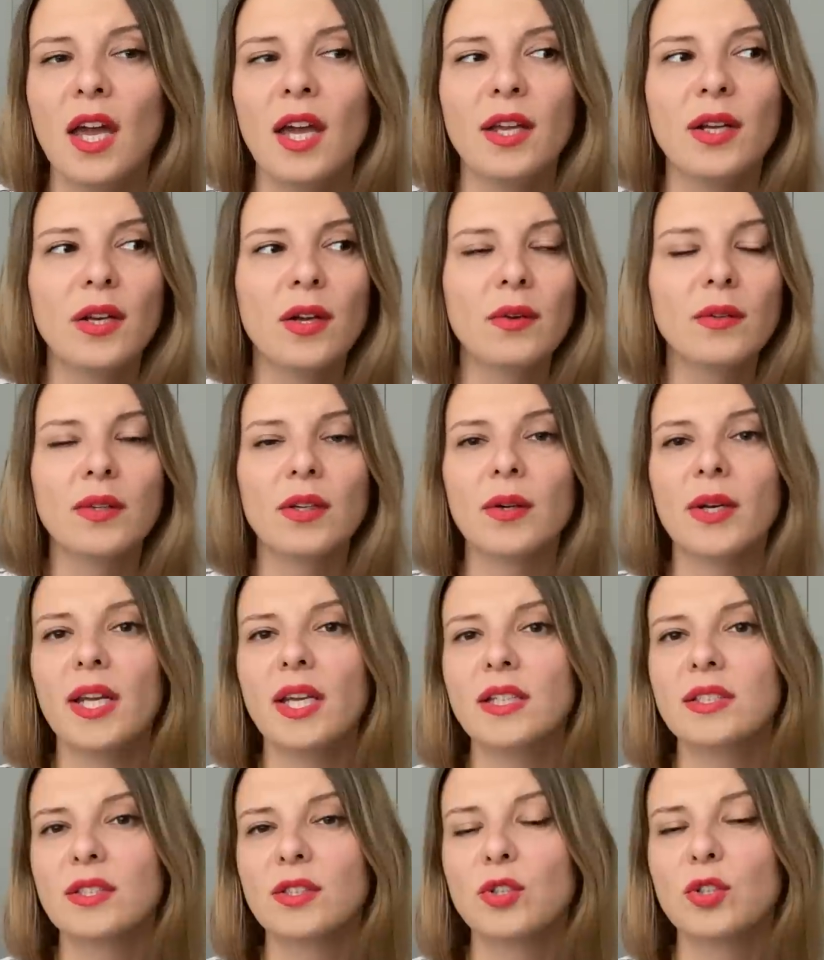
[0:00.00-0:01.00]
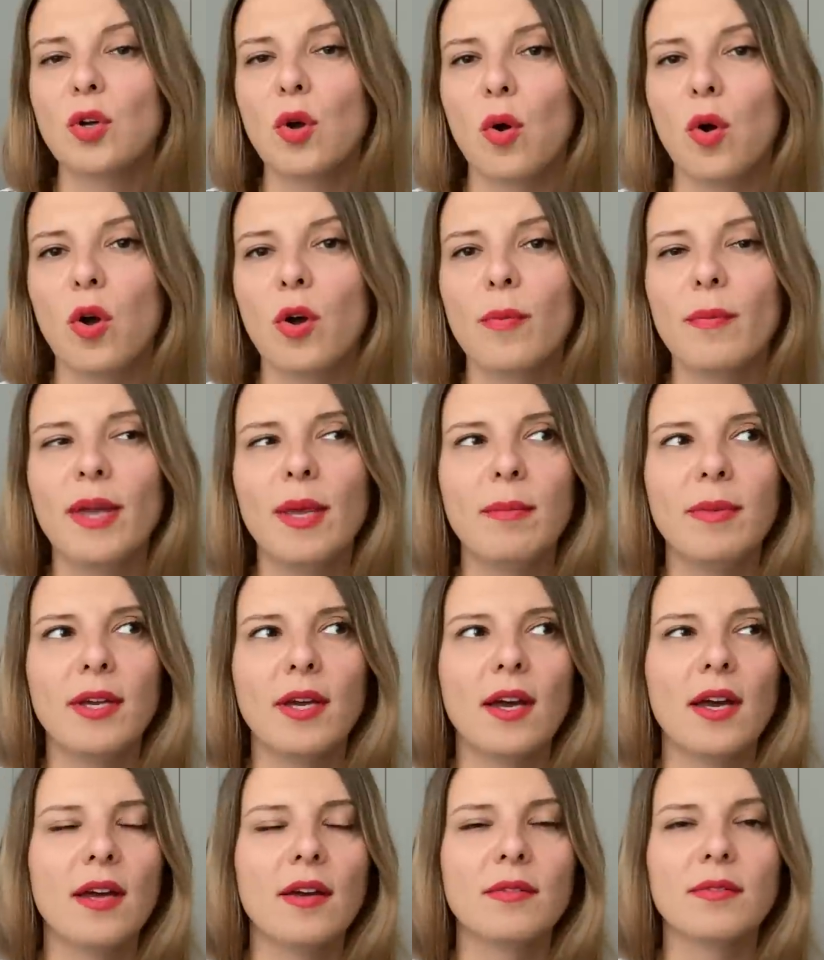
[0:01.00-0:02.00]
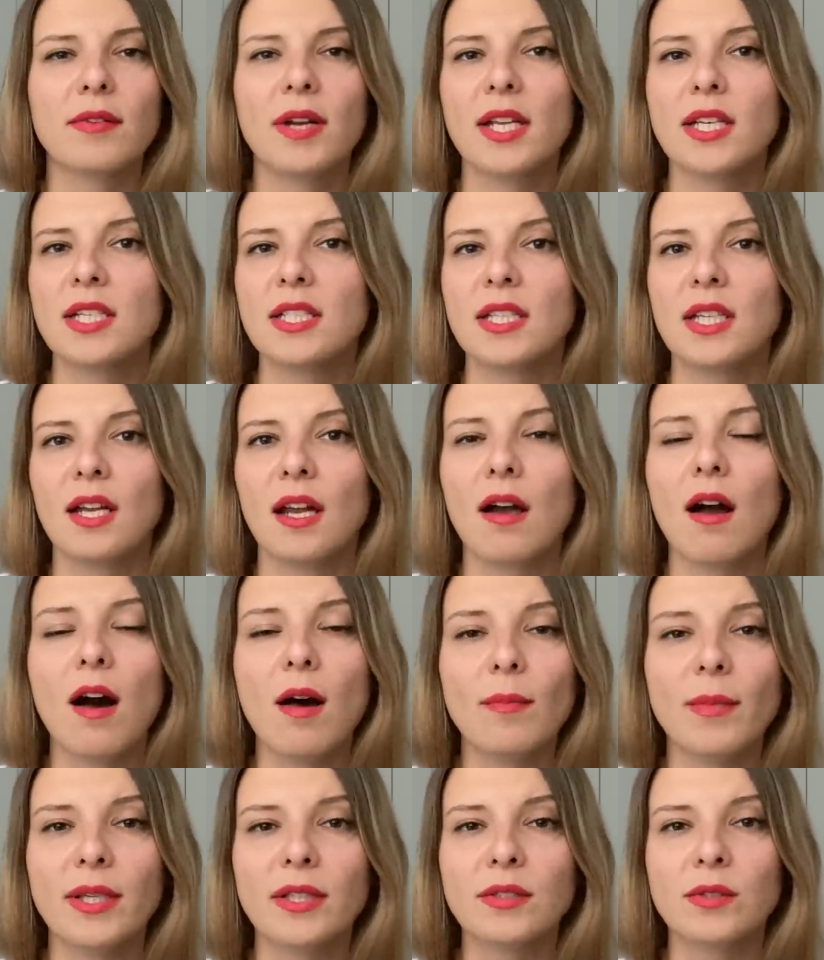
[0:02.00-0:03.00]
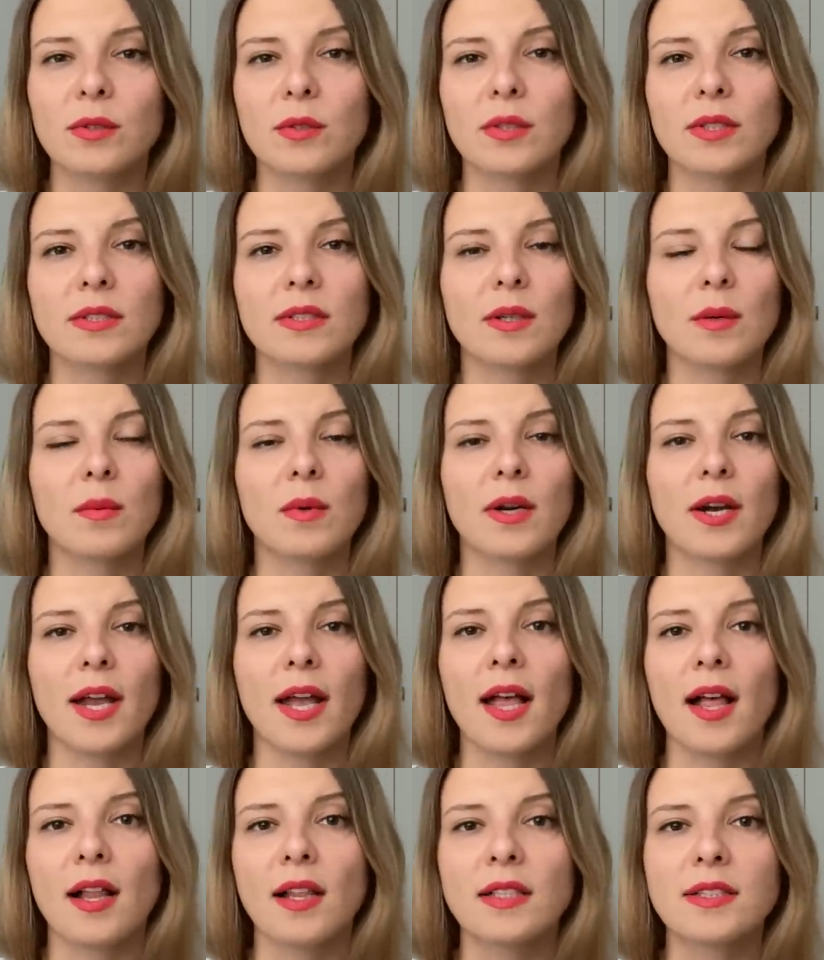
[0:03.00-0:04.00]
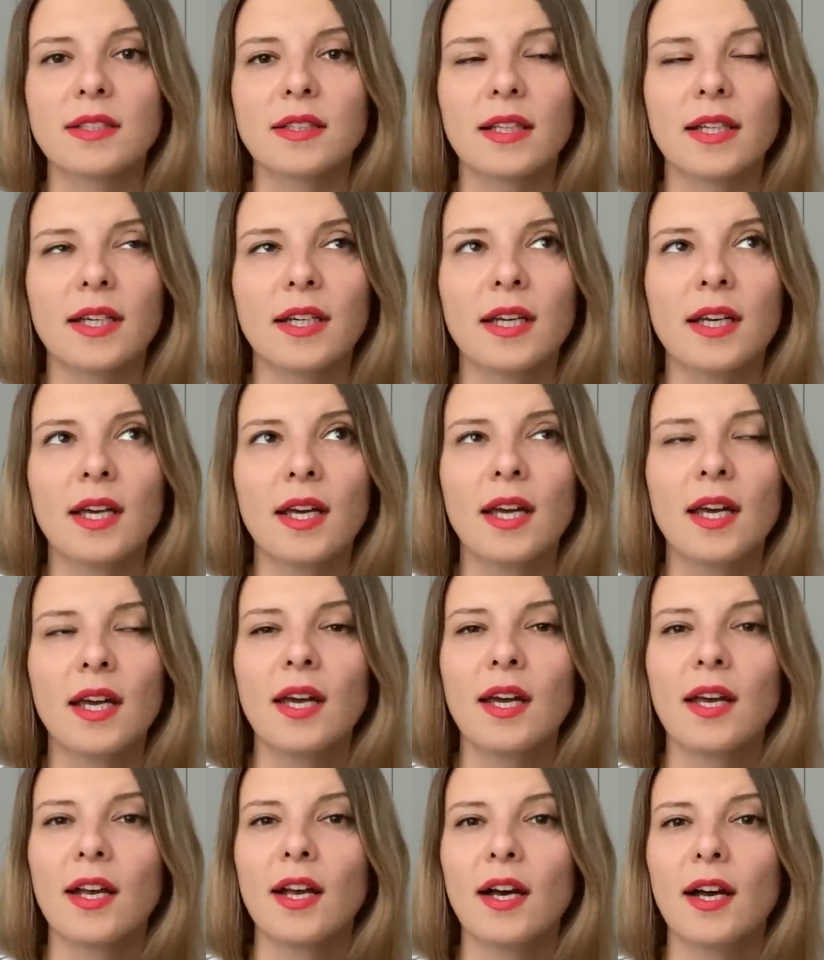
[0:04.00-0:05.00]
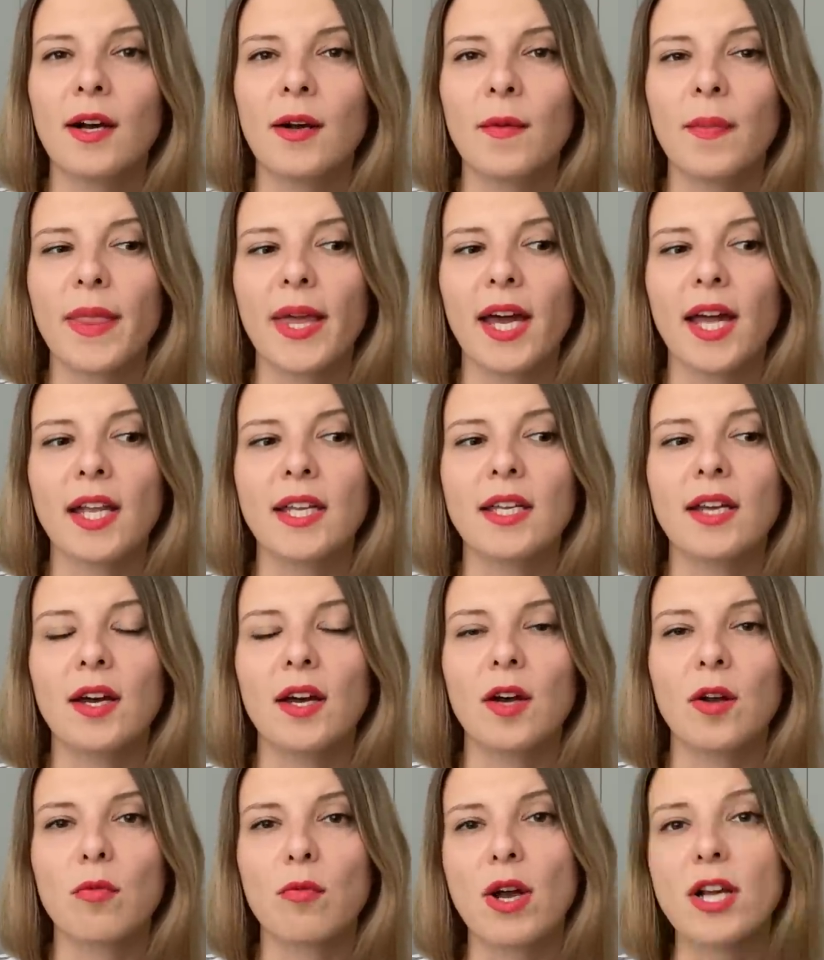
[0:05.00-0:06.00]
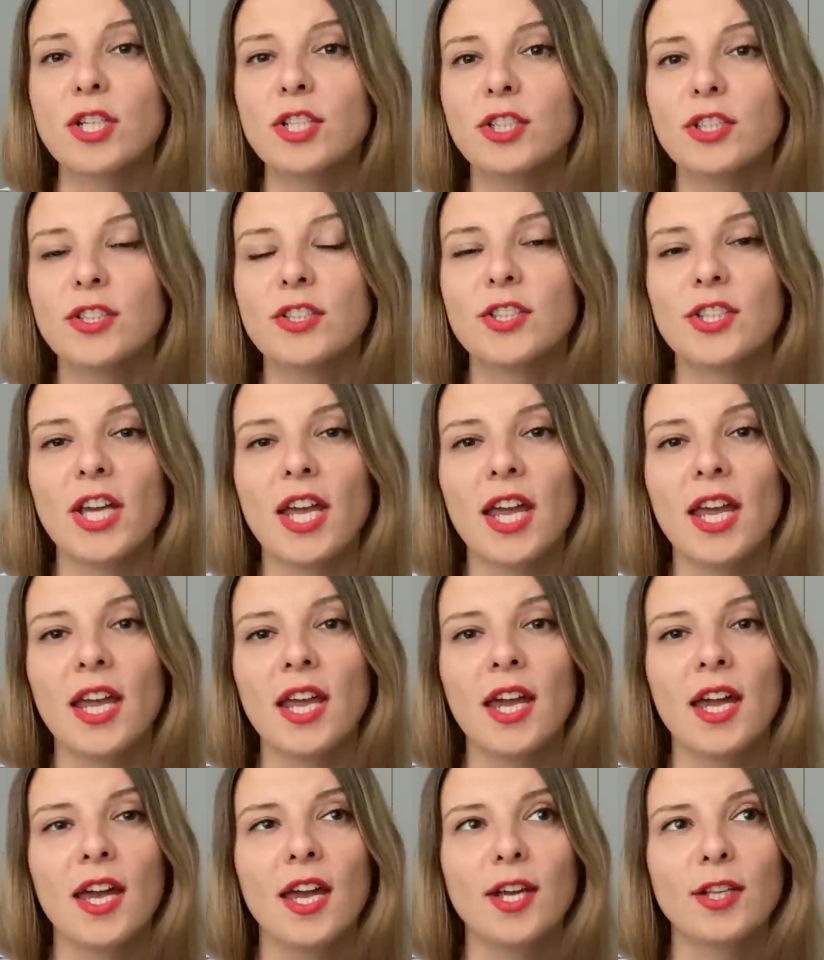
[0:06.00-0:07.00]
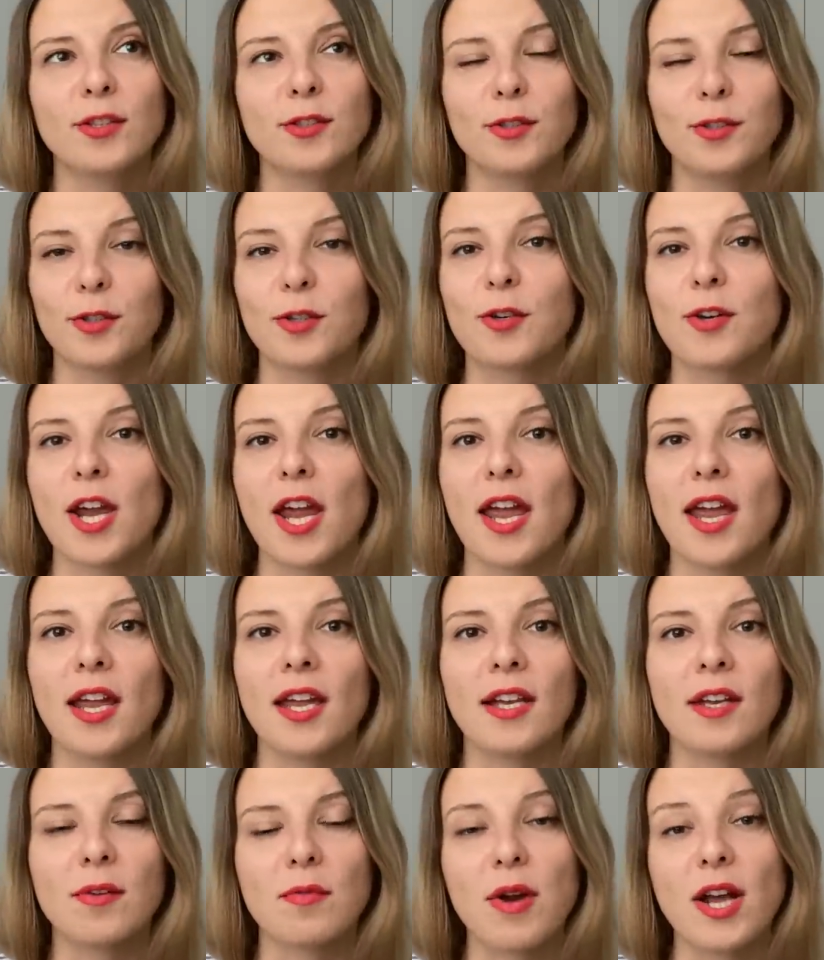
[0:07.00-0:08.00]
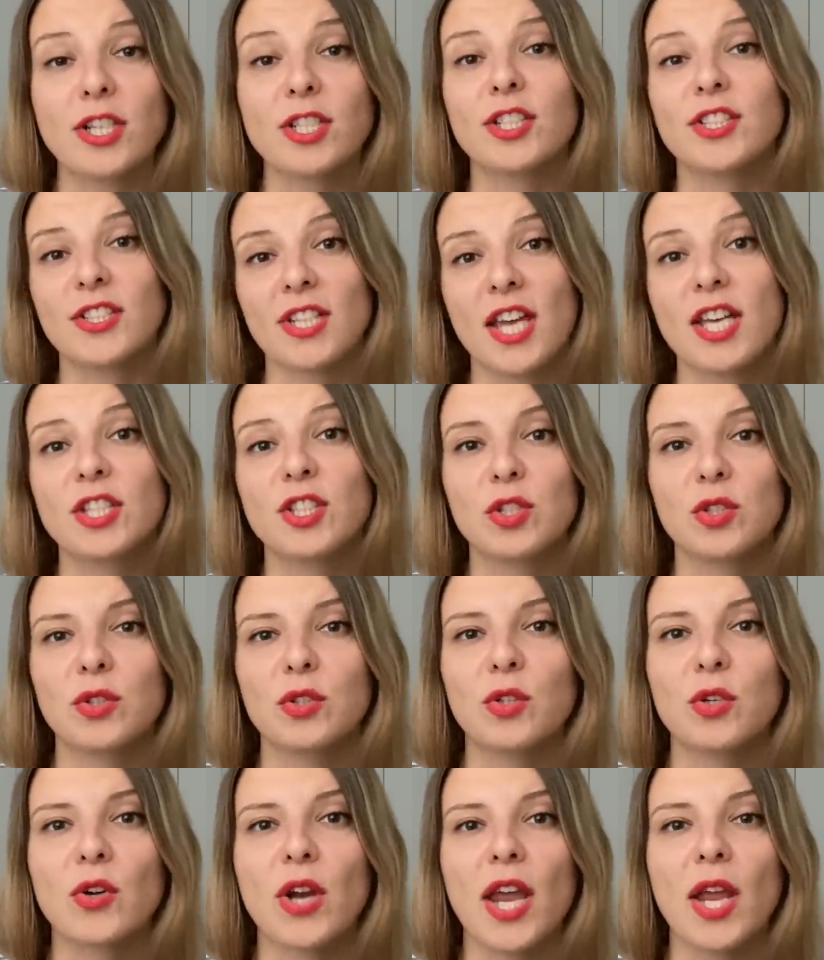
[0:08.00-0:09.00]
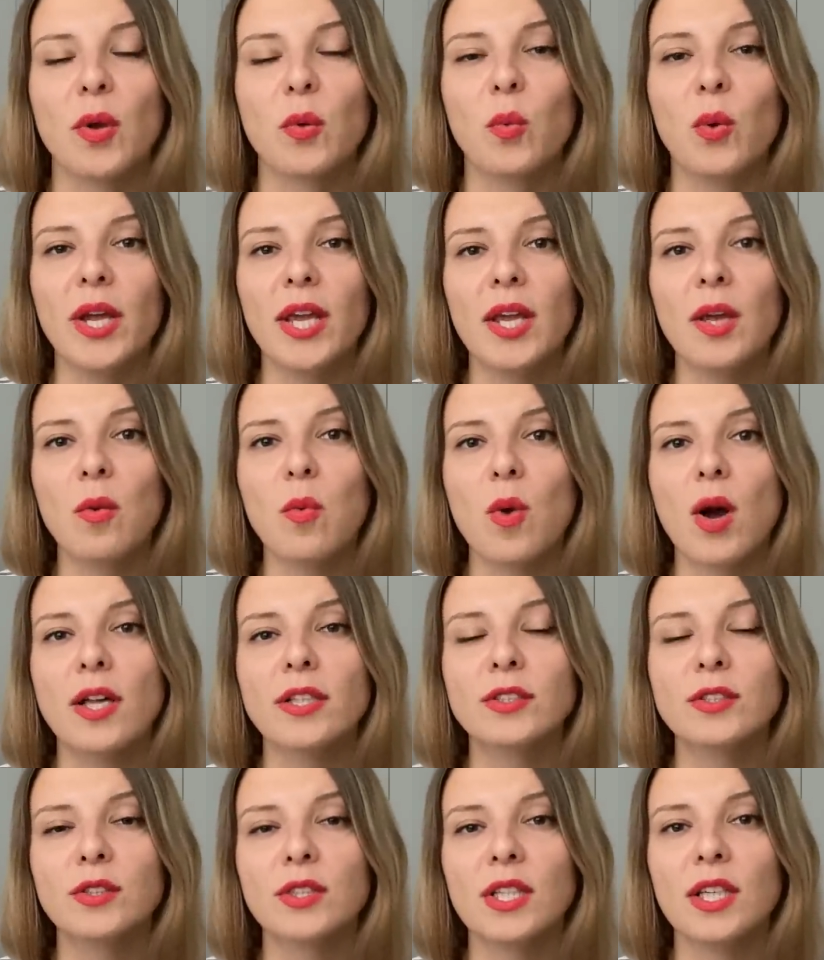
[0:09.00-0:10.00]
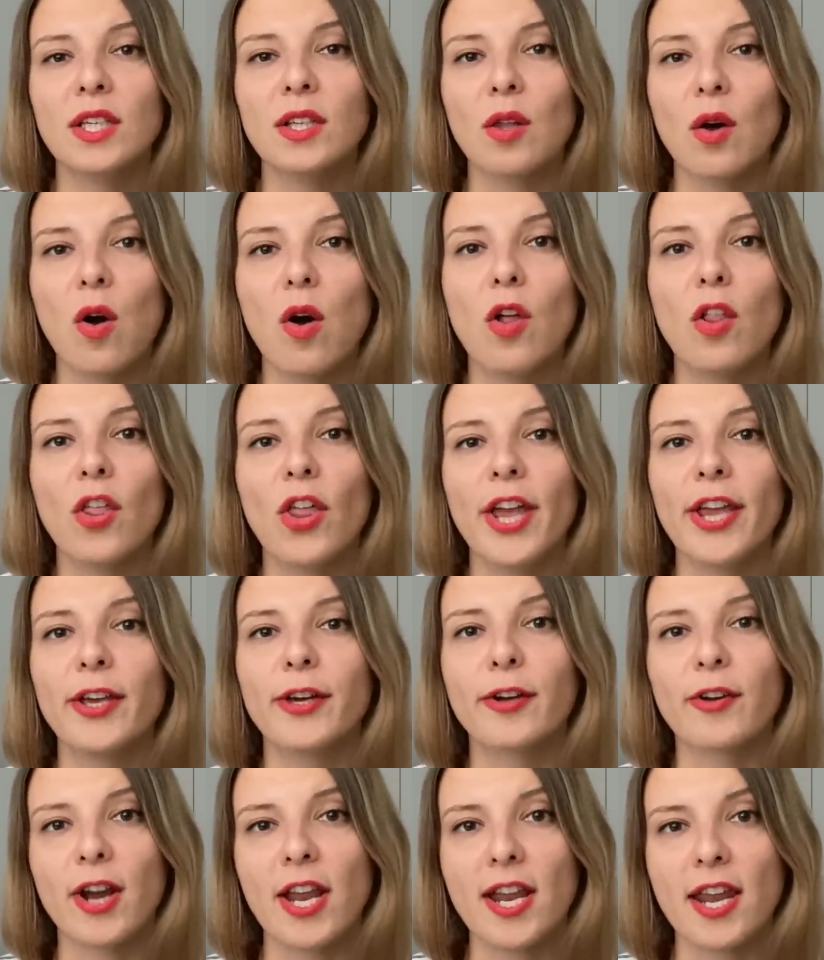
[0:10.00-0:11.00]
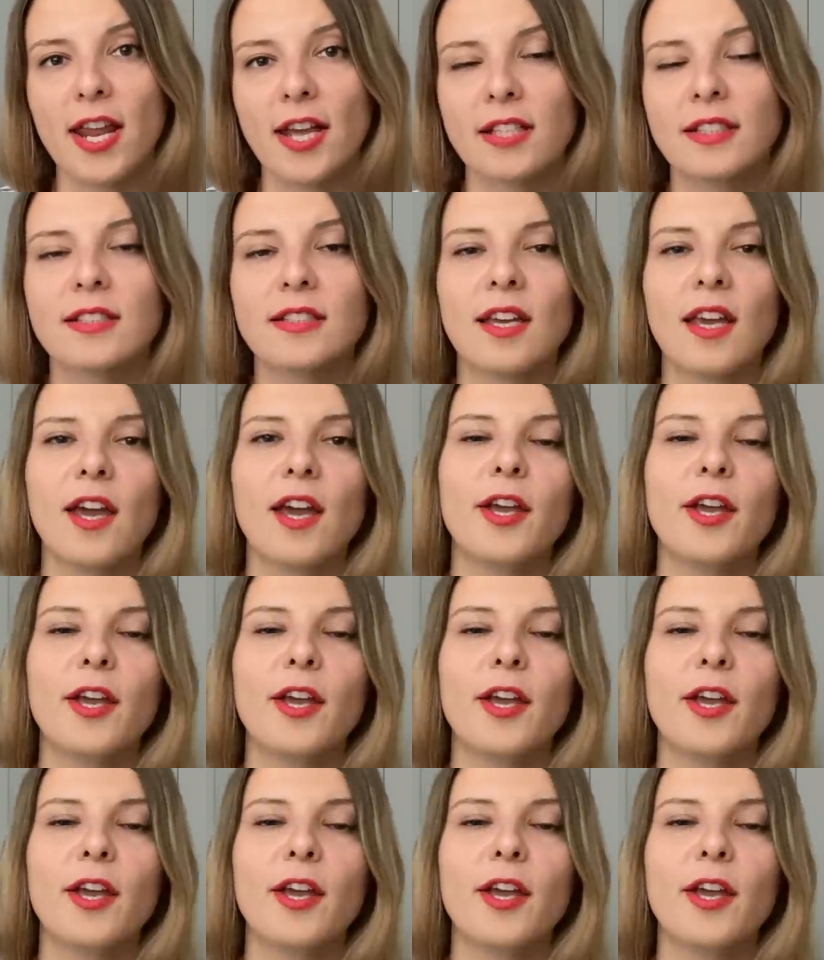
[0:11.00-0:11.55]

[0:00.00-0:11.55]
You know, there is a joke, maybe I have read it in comments or somewhere else, like that Russians say to Ukraine, Russia says to Ukraine, we want to kill all the Ukrainians.